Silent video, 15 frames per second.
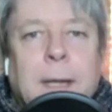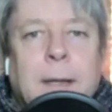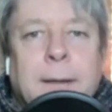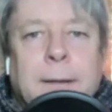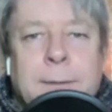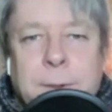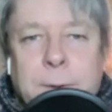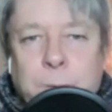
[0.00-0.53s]

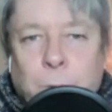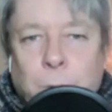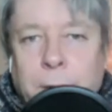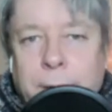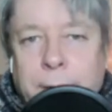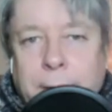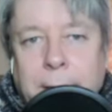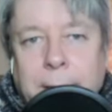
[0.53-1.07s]
this is
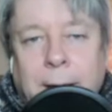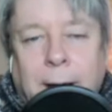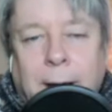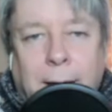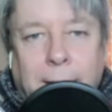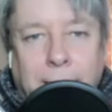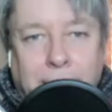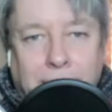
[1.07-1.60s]
what
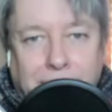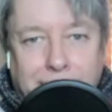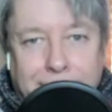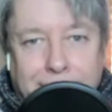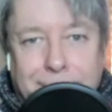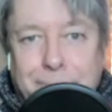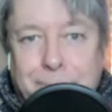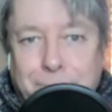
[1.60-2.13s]

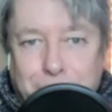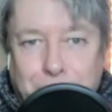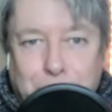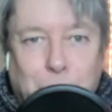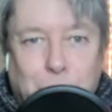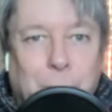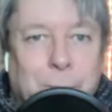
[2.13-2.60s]
I know.